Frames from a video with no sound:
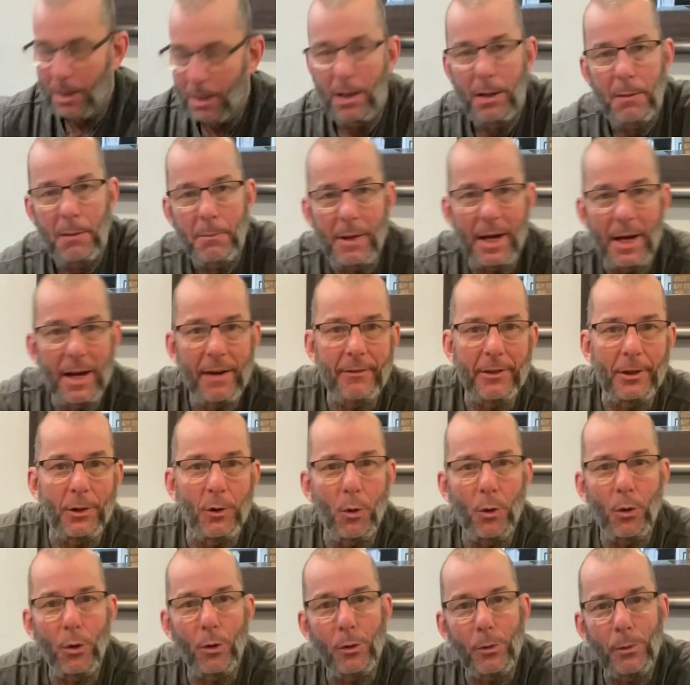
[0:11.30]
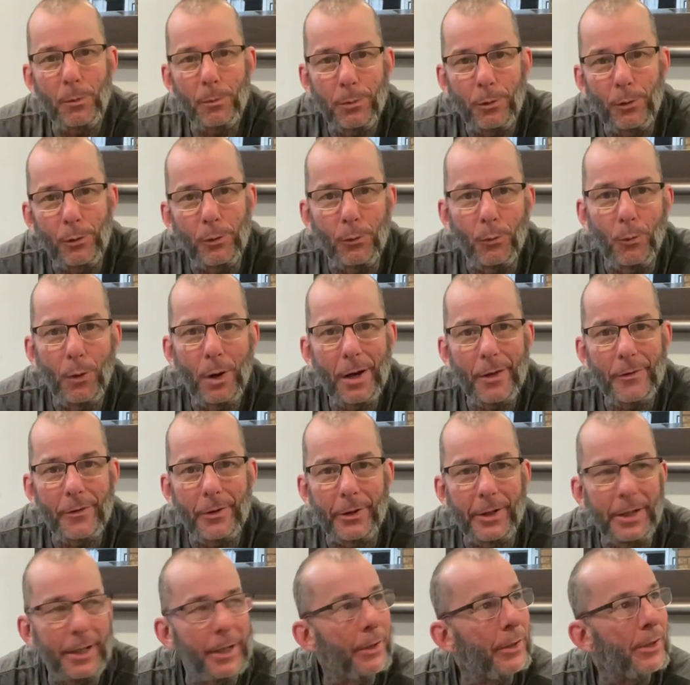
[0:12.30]
I'm having horrible weather
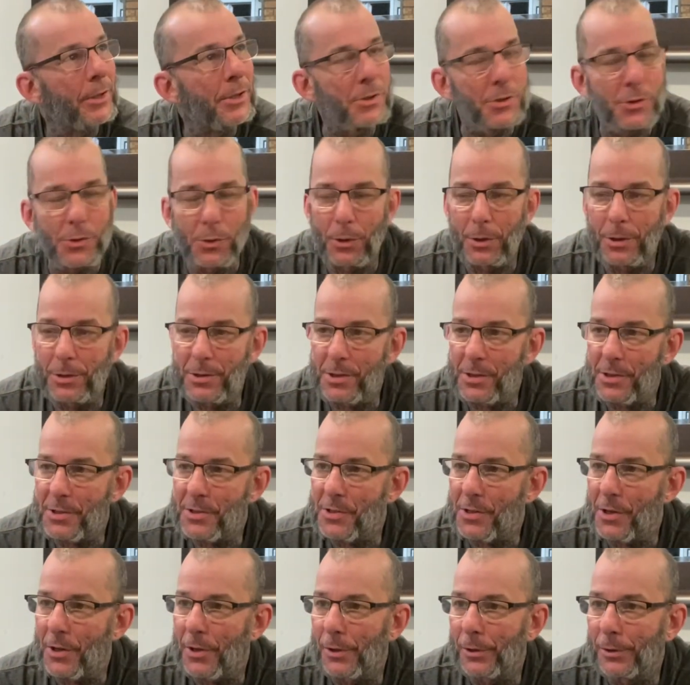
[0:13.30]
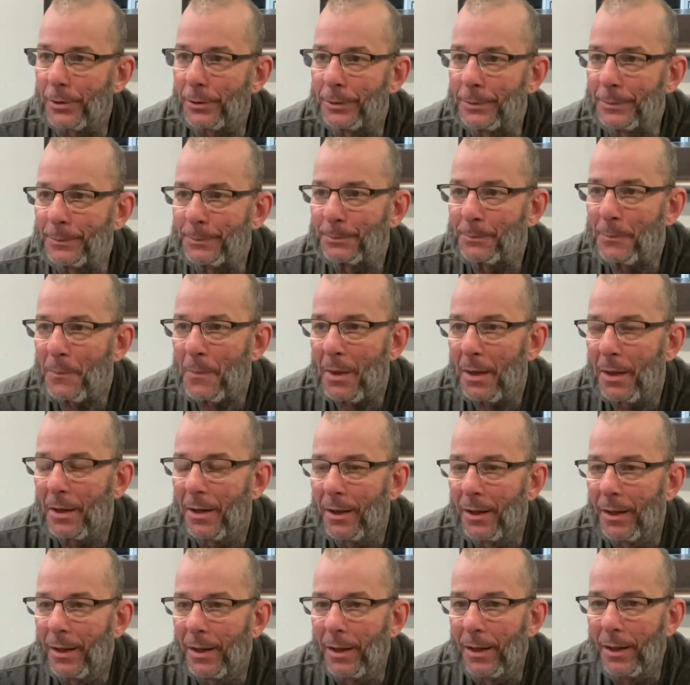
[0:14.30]
here in Georgia, so
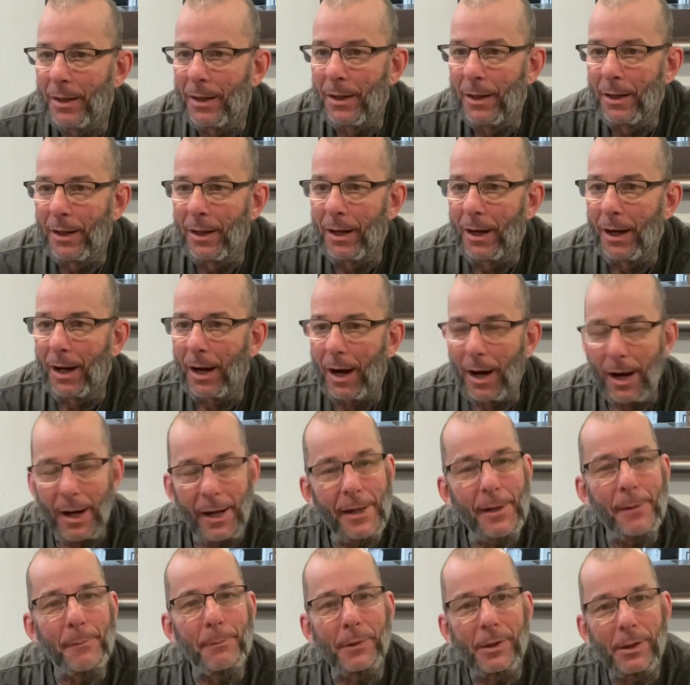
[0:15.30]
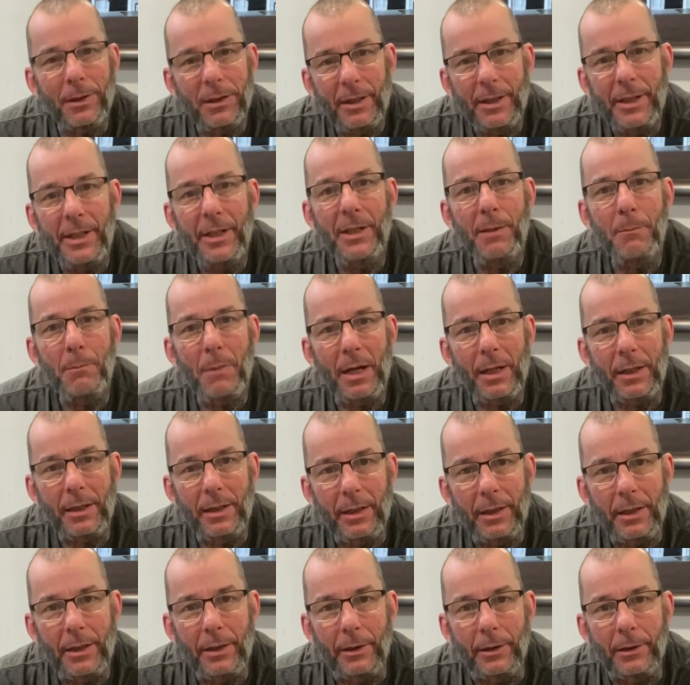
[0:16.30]
I am cleaning my
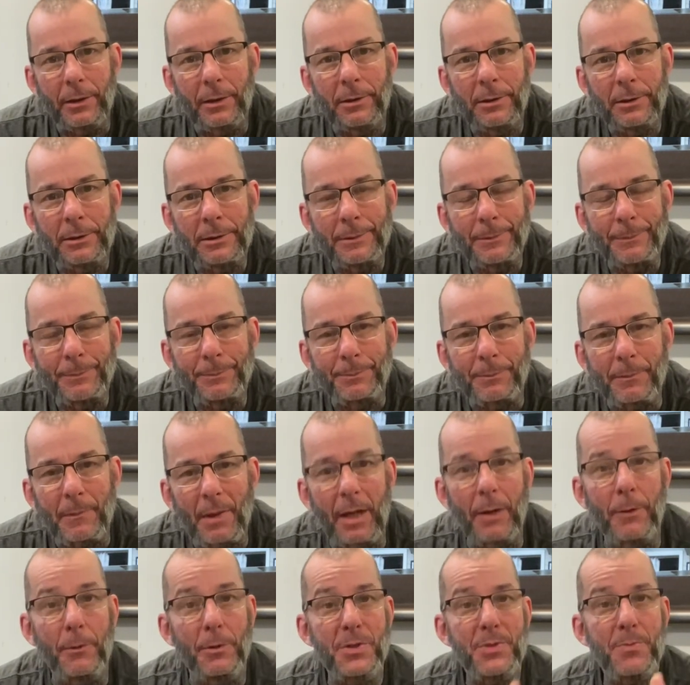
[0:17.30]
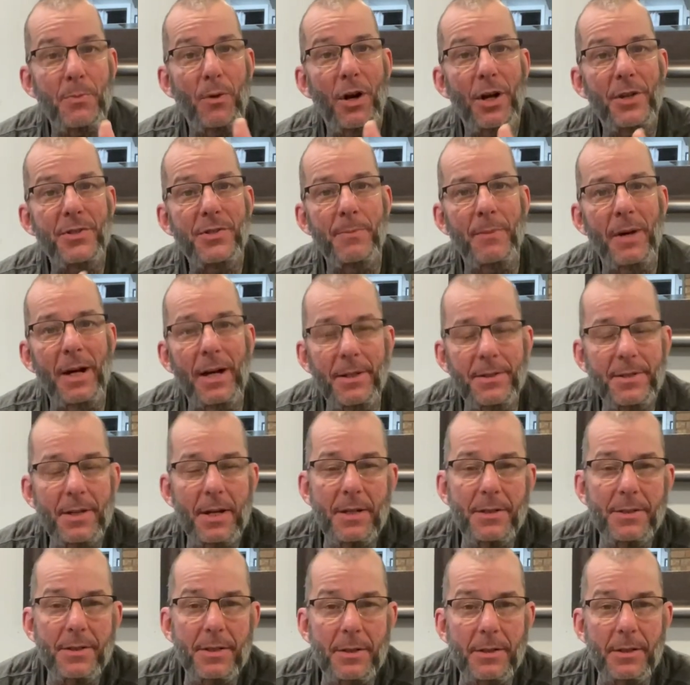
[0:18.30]
gear. And it was brought to my
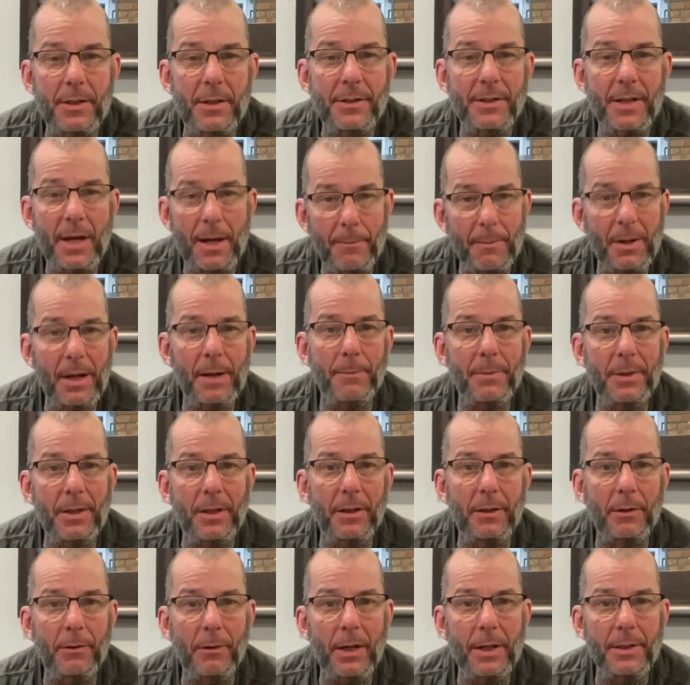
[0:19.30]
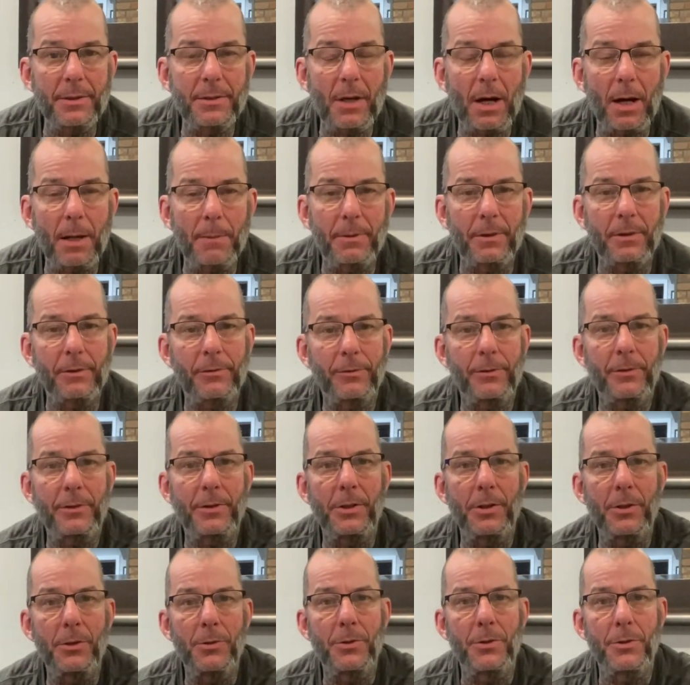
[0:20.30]
attention that that might be a great topic for the
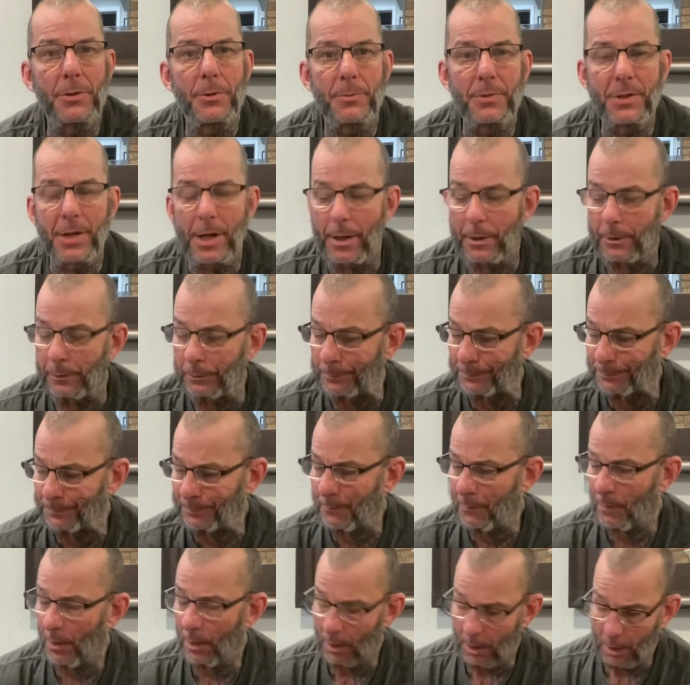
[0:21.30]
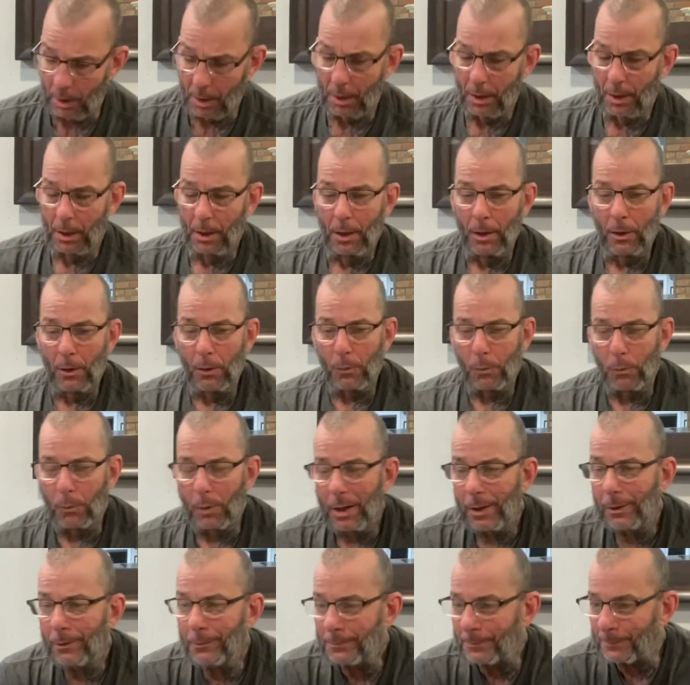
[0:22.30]
YouTube channel.
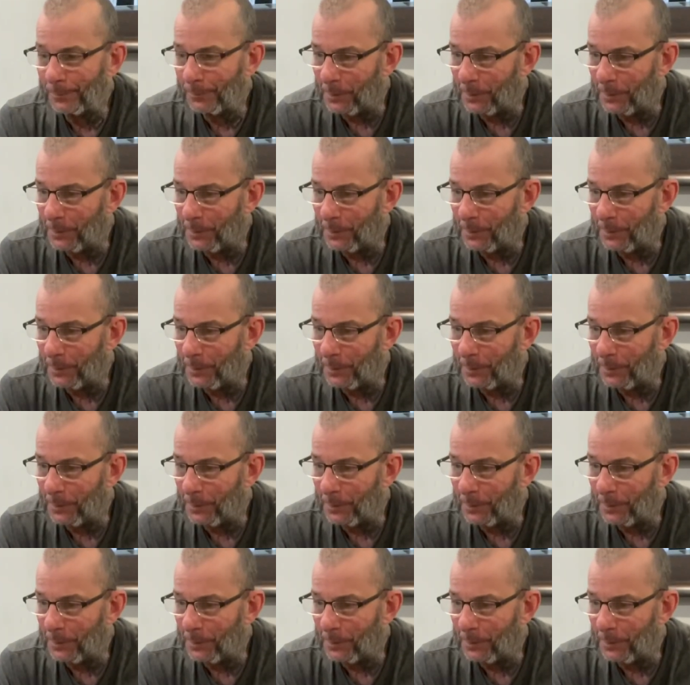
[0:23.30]
Well,